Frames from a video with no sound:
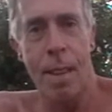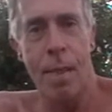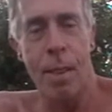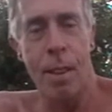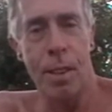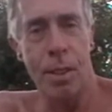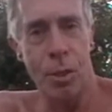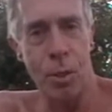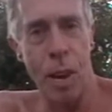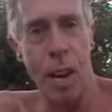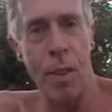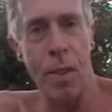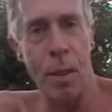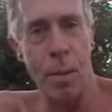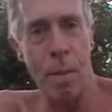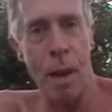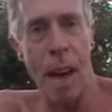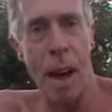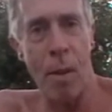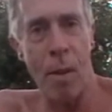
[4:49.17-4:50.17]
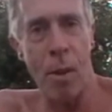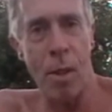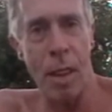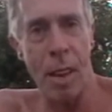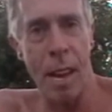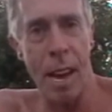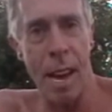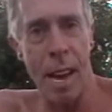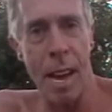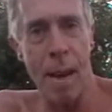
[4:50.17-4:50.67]
the strength and power
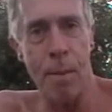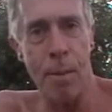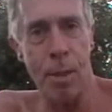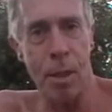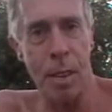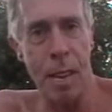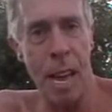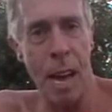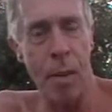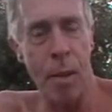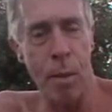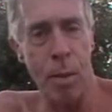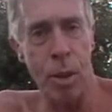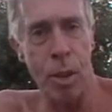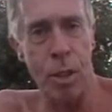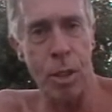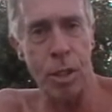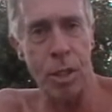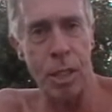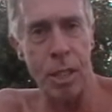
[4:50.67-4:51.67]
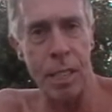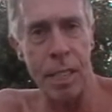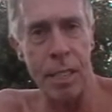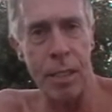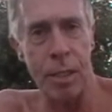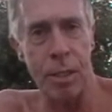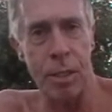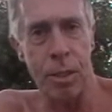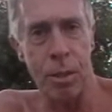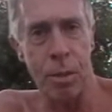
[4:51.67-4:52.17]
that I am to now emerge as a
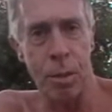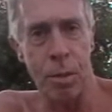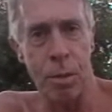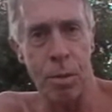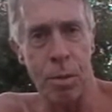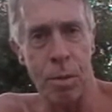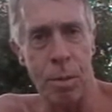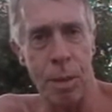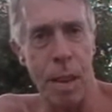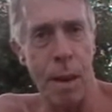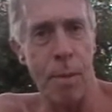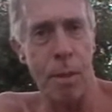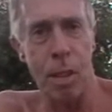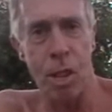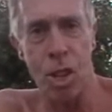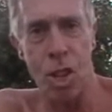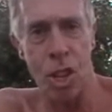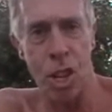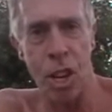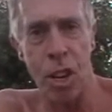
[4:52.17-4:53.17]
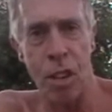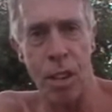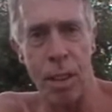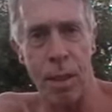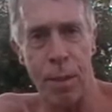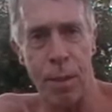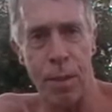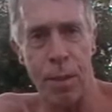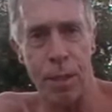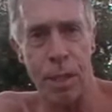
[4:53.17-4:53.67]
leader, to be able to
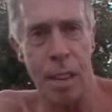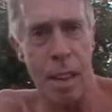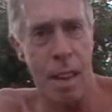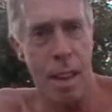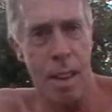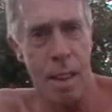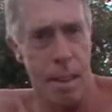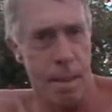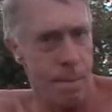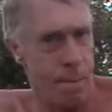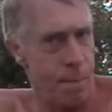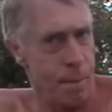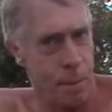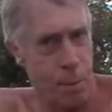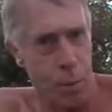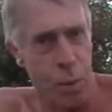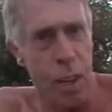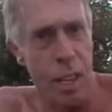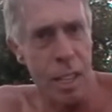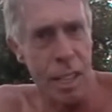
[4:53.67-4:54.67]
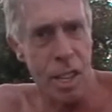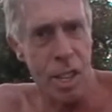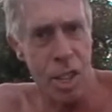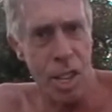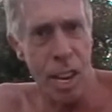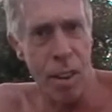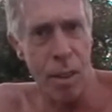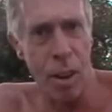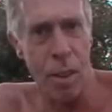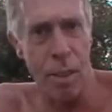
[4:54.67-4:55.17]
freely
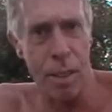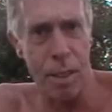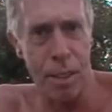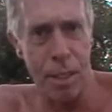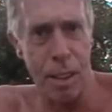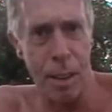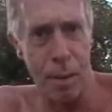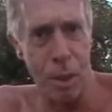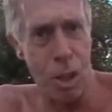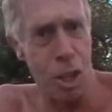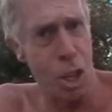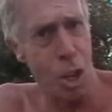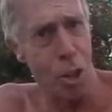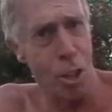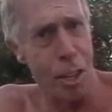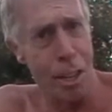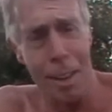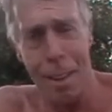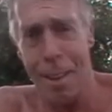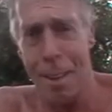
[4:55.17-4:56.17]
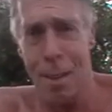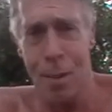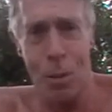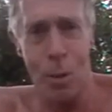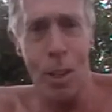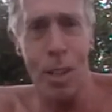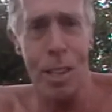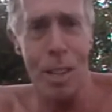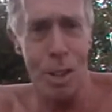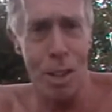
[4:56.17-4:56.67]
share all this stuff.
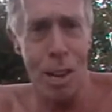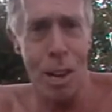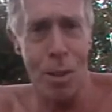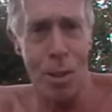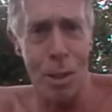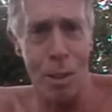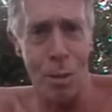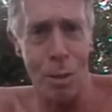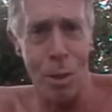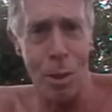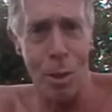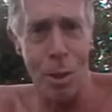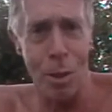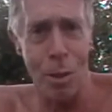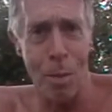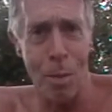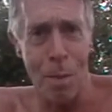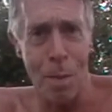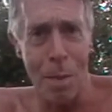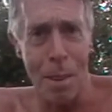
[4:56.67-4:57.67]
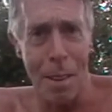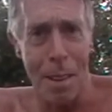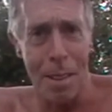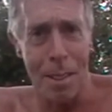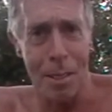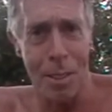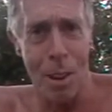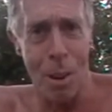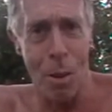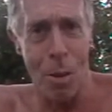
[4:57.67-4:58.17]
Freely share this with you.
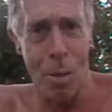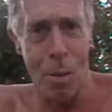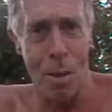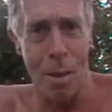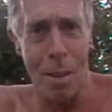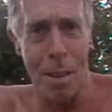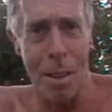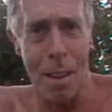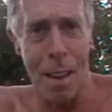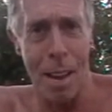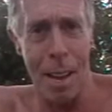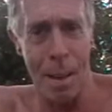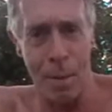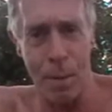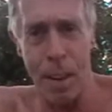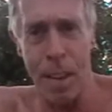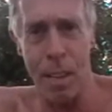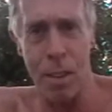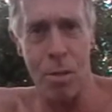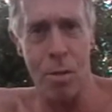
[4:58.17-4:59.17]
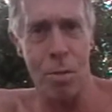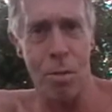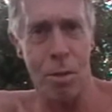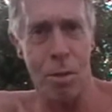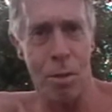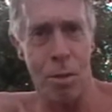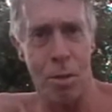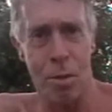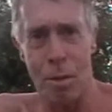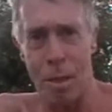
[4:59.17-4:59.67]
So I invite you
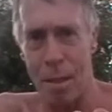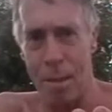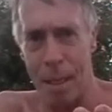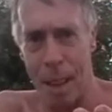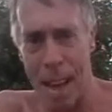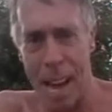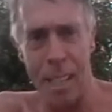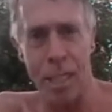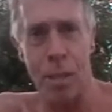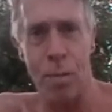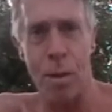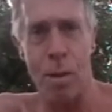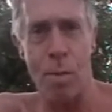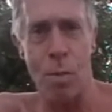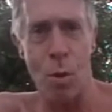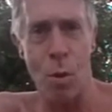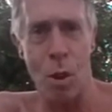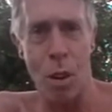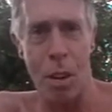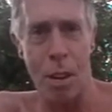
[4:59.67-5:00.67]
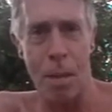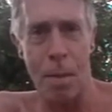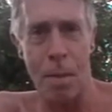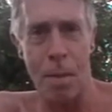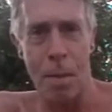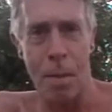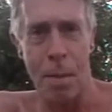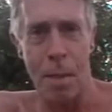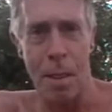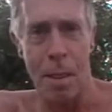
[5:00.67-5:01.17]
to ask me more,
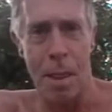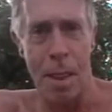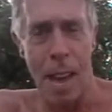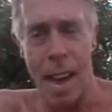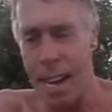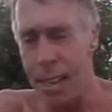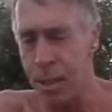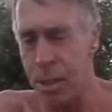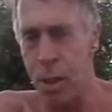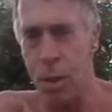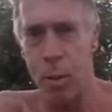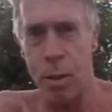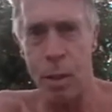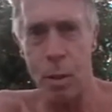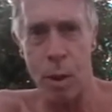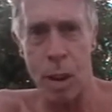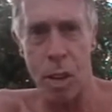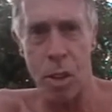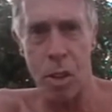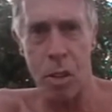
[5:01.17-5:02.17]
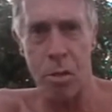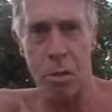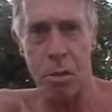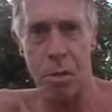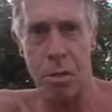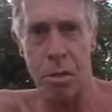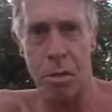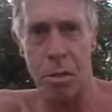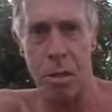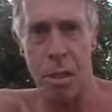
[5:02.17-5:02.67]
ask the three
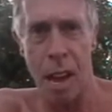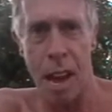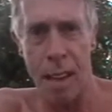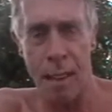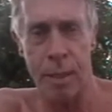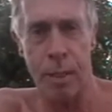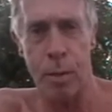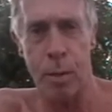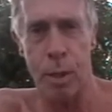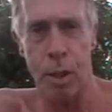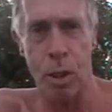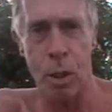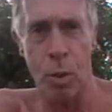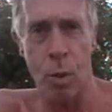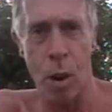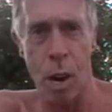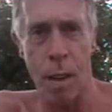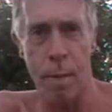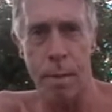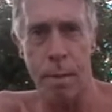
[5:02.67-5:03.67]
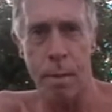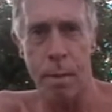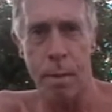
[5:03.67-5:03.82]
questions, ask for what you want,